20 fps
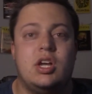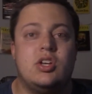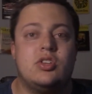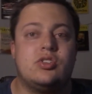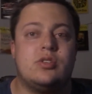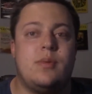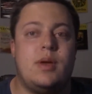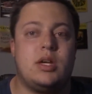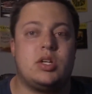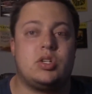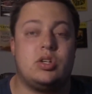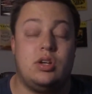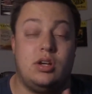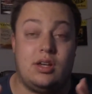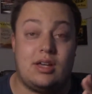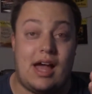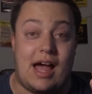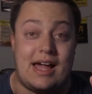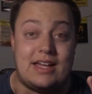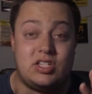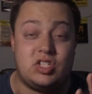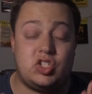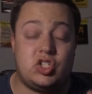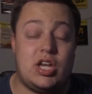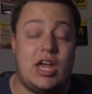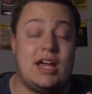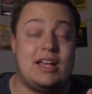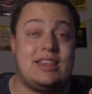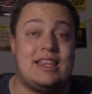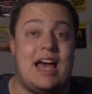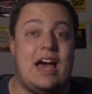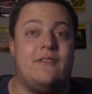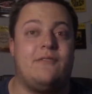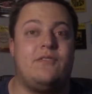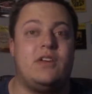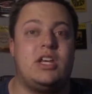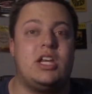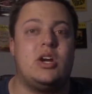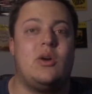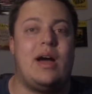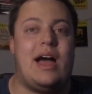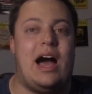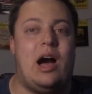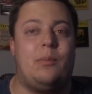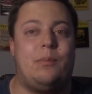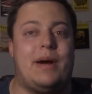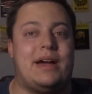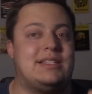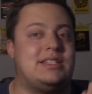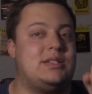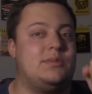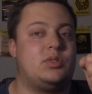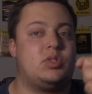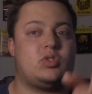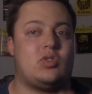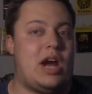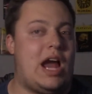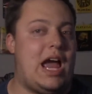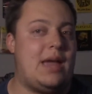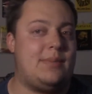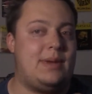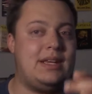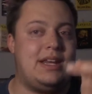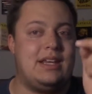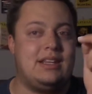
So make sure you guys check that video out by subscribing,